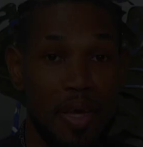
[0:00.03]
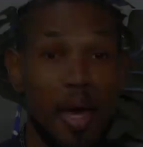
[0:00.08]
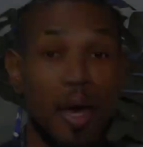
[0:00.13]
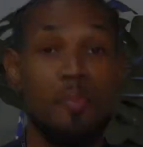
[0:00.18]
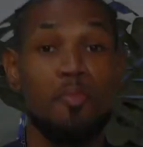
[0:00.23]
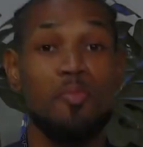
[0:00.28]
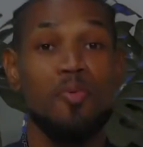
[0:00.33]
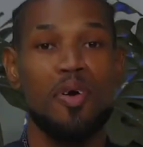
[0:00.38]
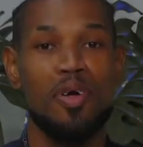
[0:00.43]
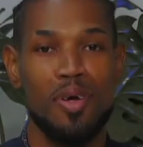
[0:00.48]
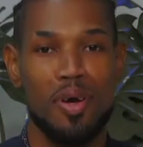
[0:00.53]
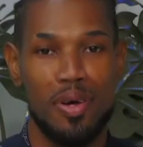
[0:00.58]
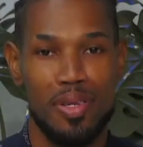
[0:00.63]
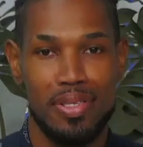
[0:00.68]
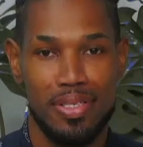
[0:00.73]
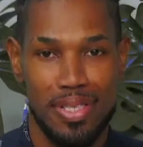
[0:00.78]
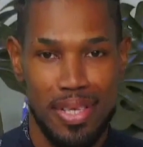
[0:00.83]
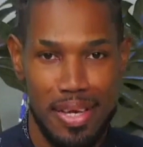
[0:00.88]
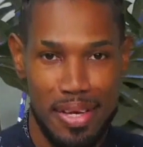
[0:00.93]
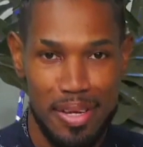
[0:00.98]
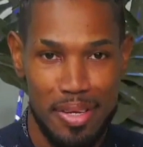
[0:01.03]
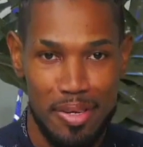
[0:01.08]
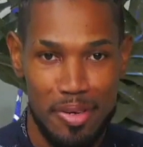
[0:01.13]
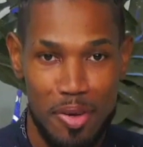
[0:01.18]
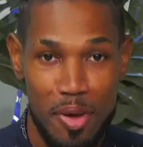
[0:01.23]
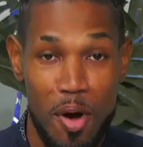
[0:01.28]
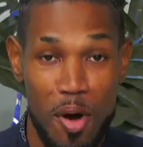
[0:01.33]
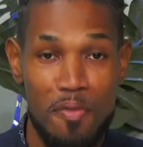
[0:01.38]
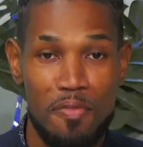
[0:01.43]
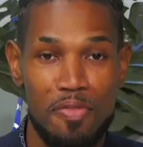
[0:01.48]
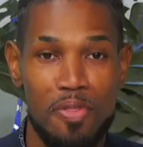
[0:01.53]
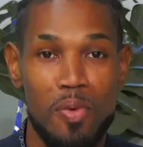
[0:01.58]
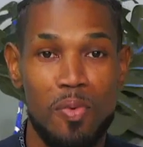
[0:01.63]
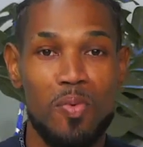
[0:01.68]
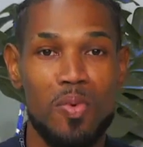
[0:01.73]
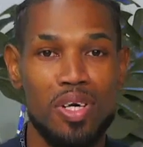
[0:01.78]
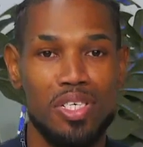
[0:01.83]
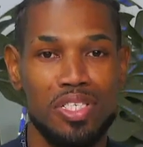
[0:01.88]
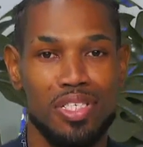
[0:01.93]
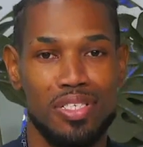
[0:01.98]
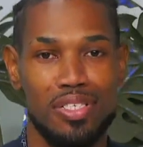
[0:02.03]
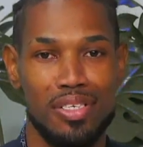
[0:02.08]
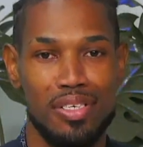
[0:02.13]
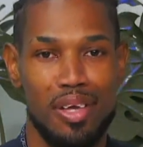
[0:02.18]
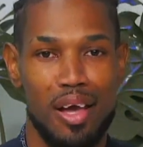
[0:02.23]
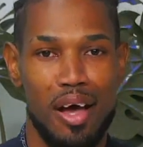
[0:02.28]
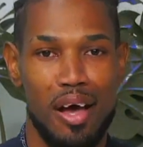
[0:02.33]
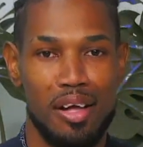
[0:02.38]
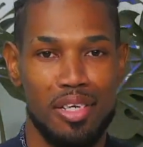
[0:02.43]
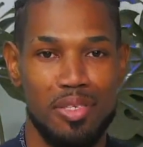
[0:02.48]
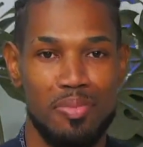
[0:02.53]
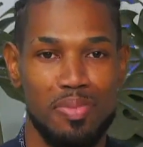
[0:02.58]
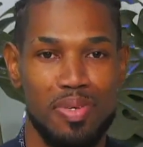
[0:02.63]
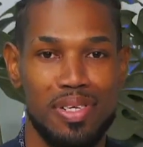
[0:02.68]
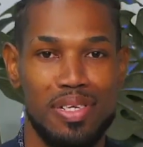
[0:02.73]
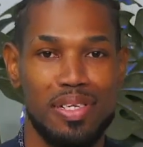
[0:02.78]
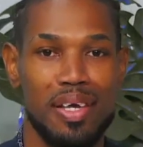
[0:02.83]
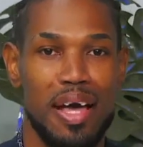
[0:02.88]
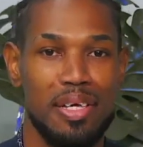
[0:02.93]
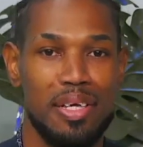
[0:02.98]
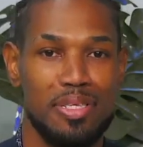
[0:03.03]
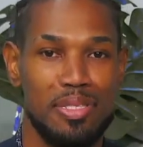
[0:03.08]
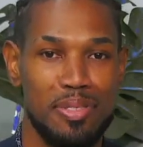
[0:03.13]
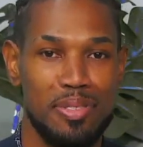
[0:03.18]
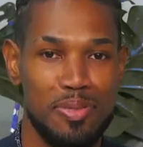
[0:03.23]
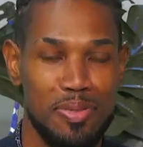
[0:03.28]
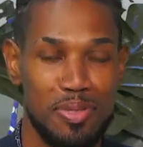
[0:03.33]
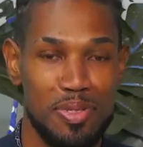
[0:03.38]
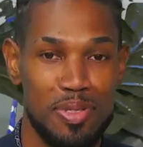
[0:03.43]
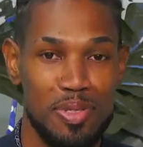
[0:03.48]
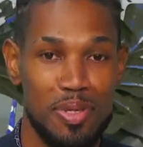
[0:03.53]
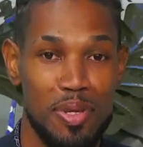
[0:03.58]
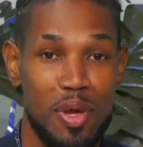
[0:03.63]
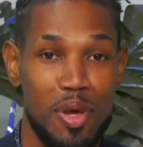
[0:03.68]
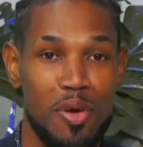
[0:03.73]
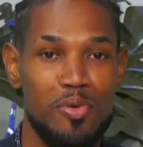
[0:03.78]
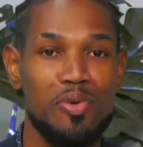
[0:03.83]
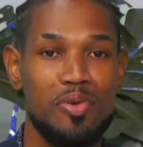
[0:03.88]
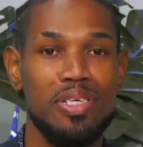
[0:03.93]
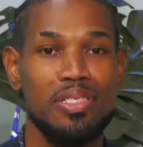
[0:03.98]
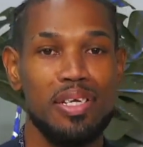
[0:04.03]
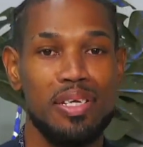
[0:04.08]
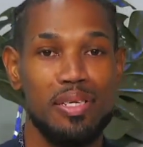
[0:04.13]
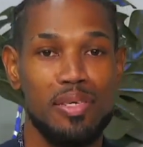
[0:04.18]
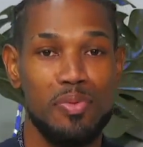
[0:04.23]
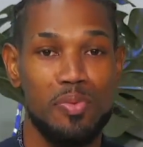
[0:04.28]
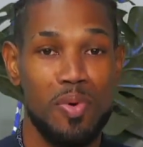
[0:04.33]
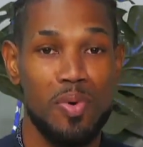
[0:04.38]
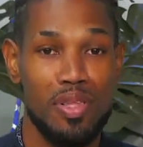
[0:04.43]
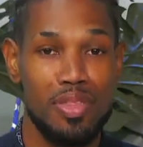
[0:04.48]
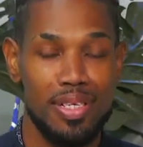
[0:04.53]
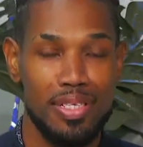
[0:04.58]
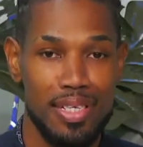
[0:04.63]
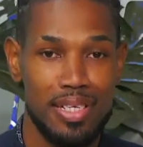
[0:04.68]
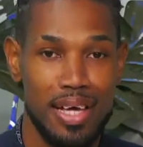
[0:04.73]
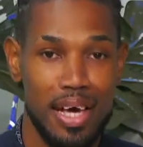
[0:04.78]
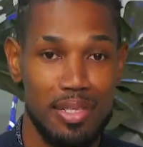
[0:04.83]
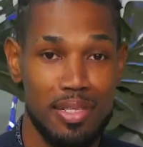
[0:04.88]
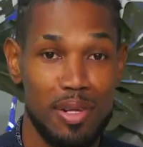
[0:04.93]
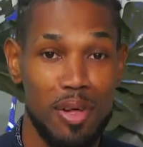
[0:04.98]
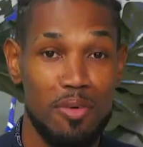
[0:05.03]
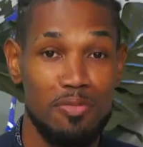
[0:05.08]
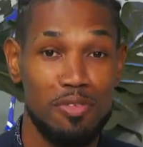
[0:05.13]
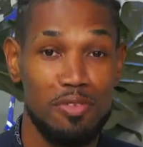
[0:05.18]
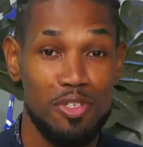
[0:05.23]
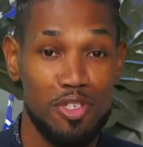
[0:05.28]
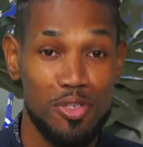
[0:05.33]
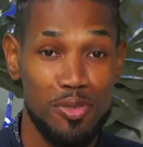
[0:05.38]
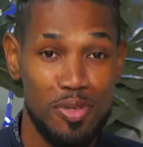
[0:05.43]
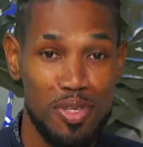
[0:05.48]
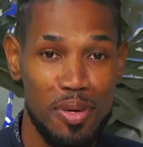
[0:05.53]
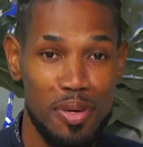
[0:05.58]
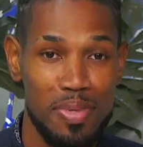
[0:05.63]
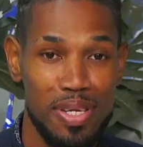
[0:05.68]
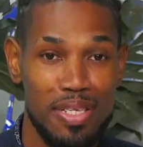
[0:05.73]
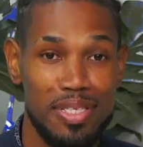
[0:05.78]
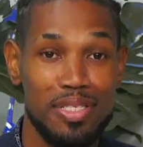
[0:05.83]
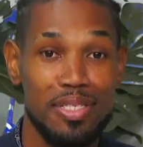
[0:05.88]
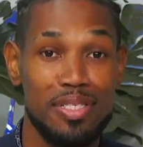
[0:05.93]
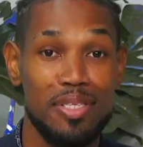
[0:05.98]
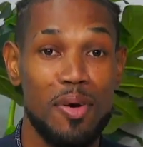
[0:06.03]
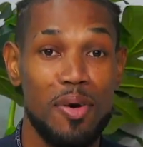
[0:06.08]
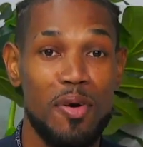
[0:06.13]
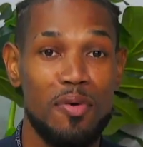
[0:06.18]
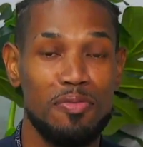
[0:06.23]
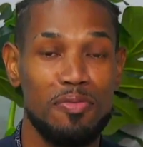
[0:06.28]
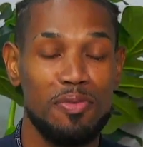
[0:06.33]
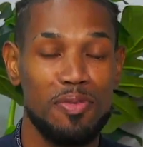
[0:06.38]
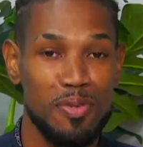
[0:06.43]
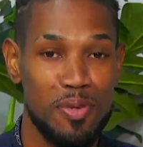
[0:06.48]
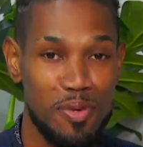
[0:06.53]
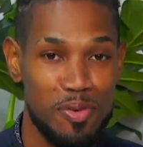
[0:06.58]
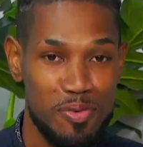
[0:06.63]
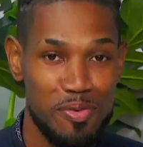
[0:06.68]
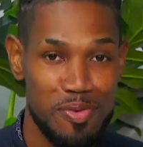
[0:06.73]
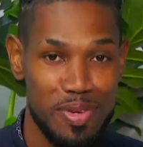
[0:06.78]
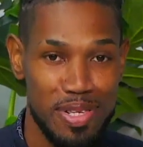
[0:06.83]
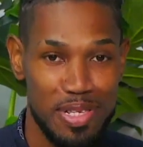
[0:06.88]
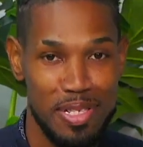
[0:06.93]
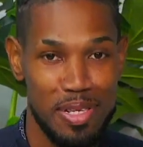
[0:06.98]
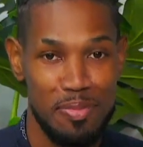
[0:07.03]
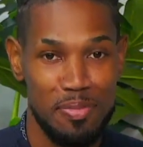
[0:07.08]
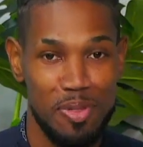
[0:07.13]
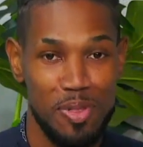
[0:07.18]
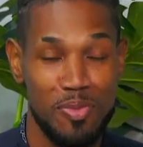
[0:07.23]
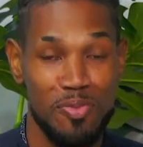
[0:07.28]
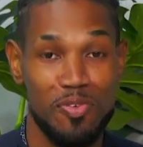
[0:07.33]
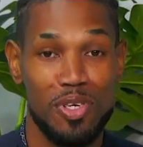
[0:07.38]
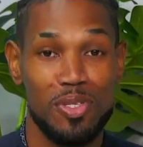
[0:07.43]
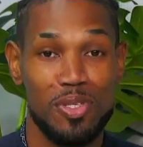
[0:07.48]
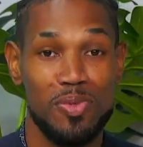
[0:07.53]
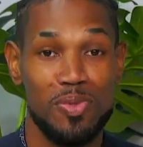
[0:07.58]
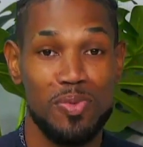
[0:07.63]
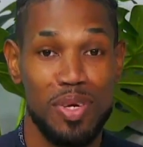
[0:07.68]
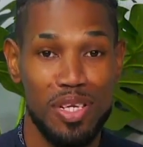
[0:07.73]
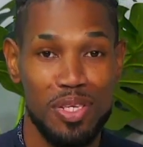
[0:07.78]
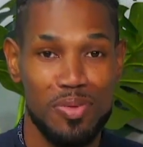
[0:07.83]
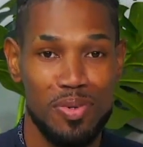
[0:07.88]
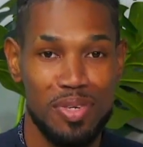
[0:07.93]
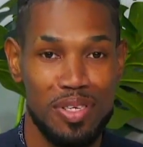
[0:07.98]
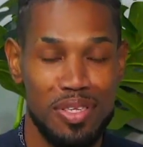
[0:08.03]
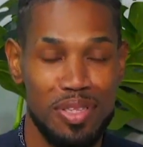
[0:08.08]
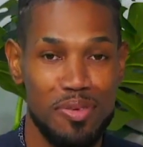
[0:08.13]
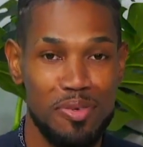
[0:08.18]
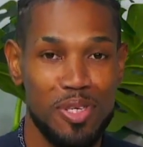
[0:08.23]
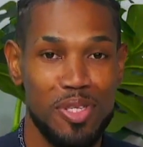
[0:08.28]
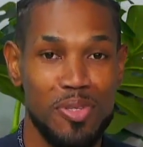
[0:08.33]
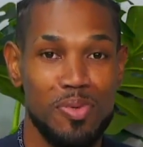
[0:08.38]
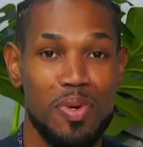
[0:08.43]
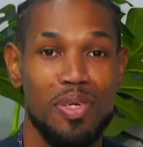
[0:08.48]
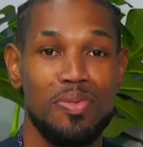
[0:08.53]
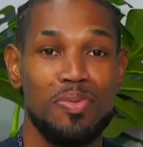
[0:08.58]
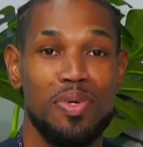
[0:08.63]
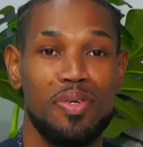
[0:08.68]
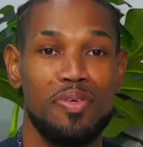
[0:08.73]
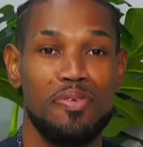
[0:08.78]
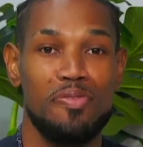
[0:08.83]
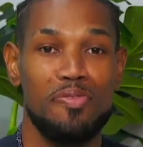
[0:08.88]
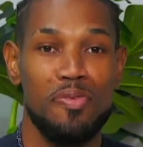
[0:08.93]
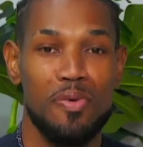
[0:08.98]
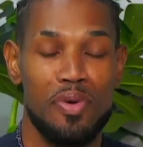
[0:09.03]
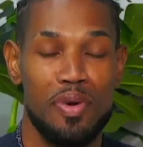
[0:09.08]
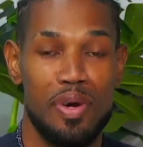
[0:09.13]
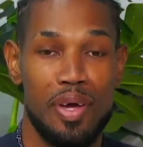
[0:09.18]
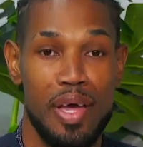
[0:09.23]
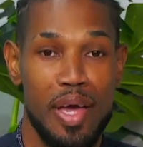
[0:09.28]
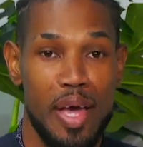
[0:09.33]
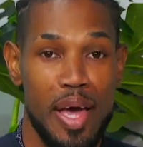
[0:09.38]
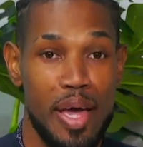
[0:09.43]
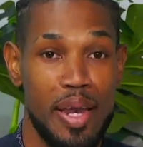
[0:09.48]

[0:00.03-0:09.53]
Cameron Audain of the Washington Archibald High School recently won the title of Junior Minister of Tourism for 2023-2024,